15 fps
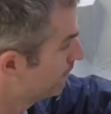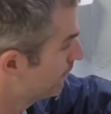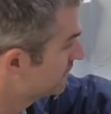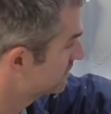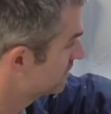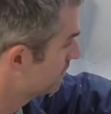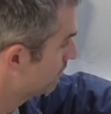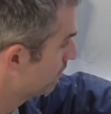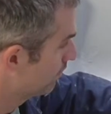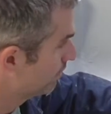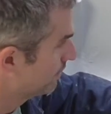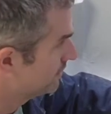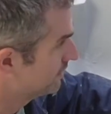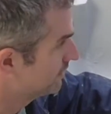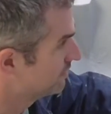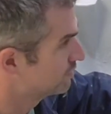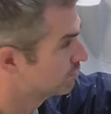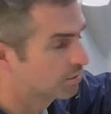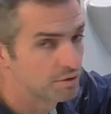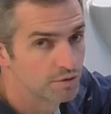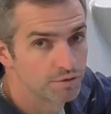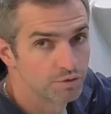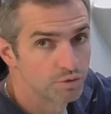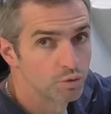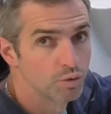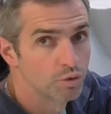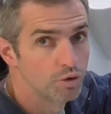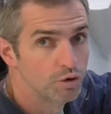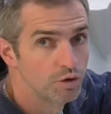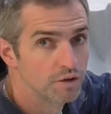basically what we did is what you
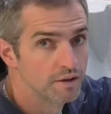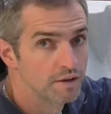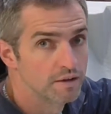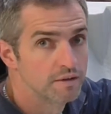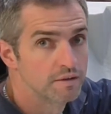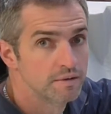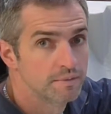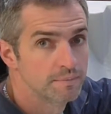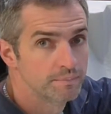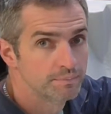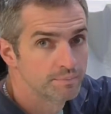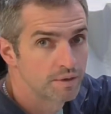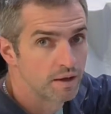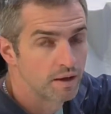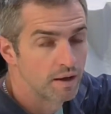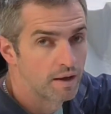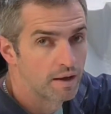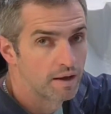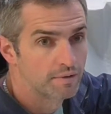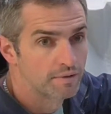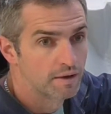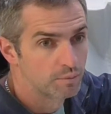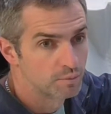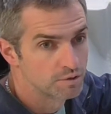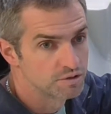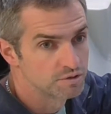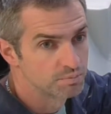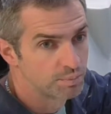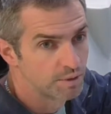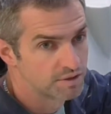saw earlier, and that
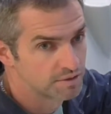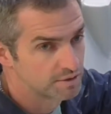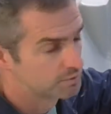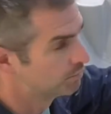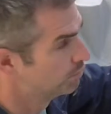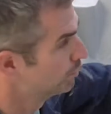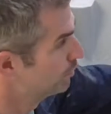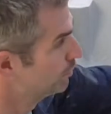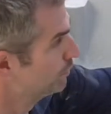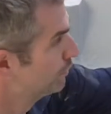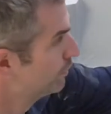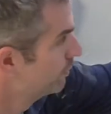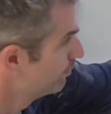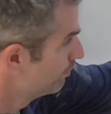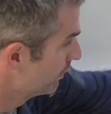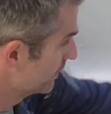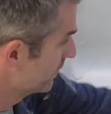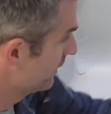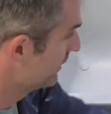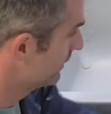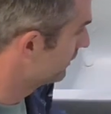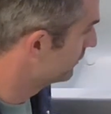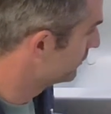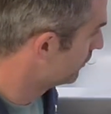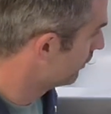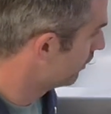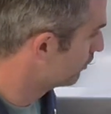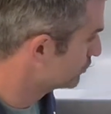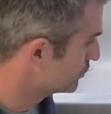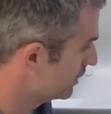was basically removed by cutting the
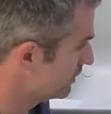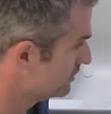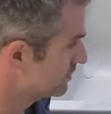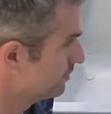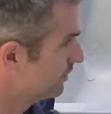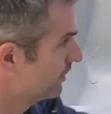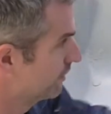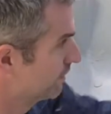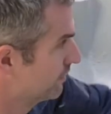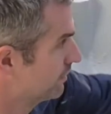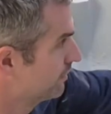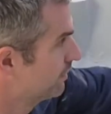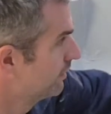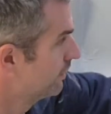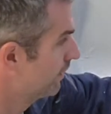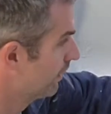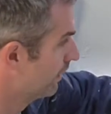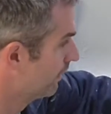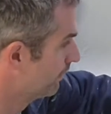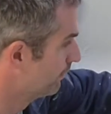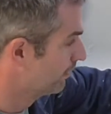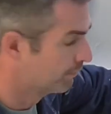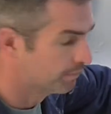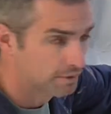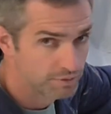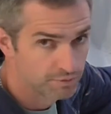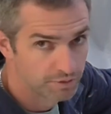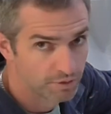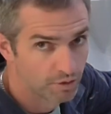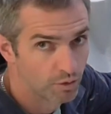old transom out and
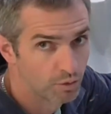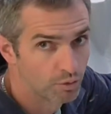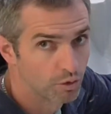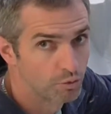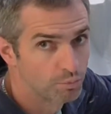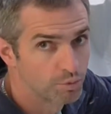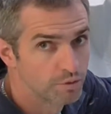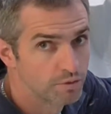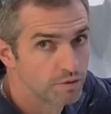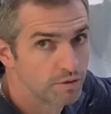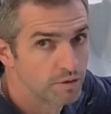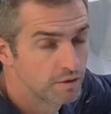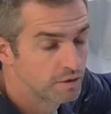leaving the hole open